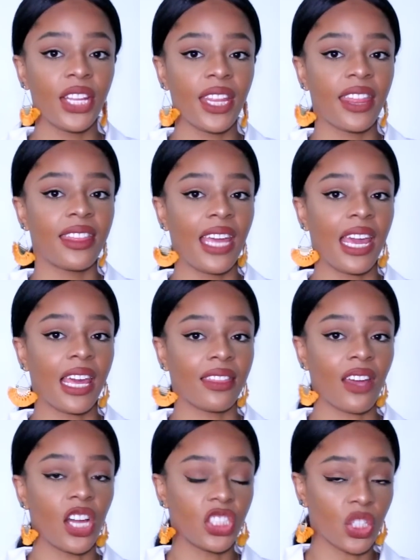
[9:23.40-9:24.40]
other thing
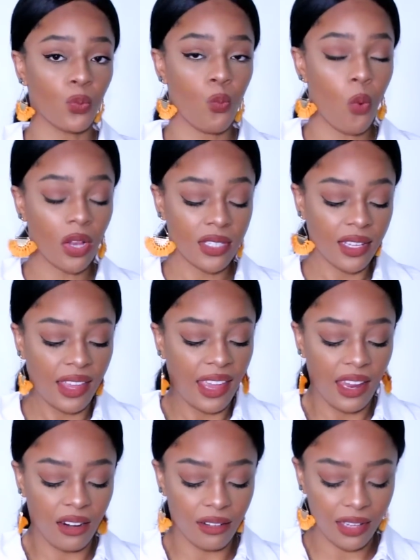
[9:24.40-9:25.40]
that I just wasn't
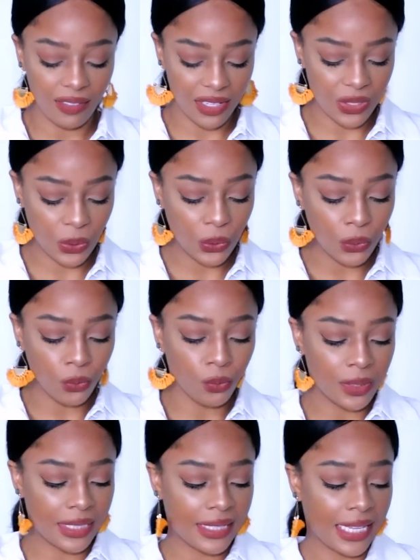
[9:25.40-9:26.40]
keen on in this haul
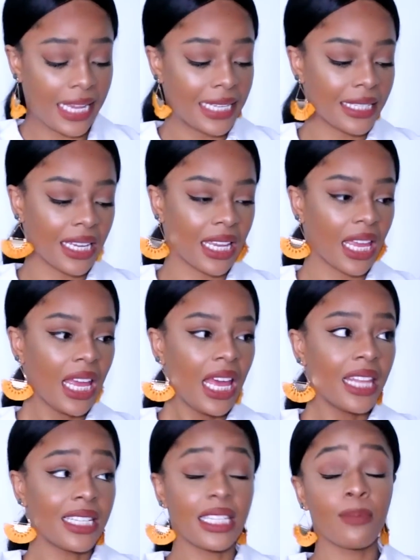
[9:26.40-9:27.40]
was this. Like,
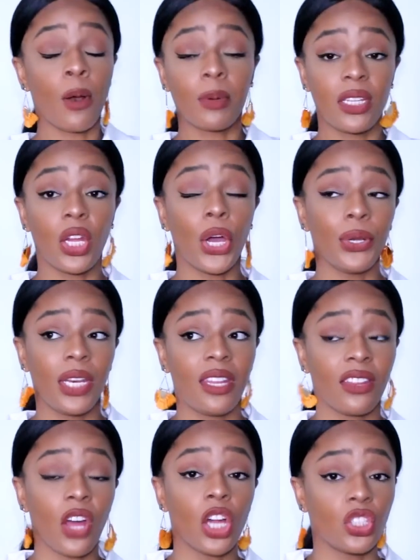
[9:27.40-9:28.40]
this is probably the only
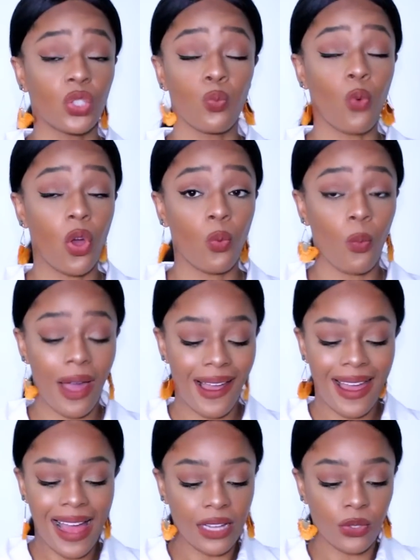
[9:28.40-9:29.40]
thing that I just won't wear
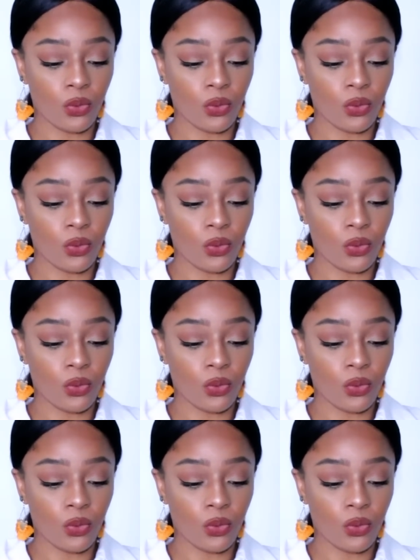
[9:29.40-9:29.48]
at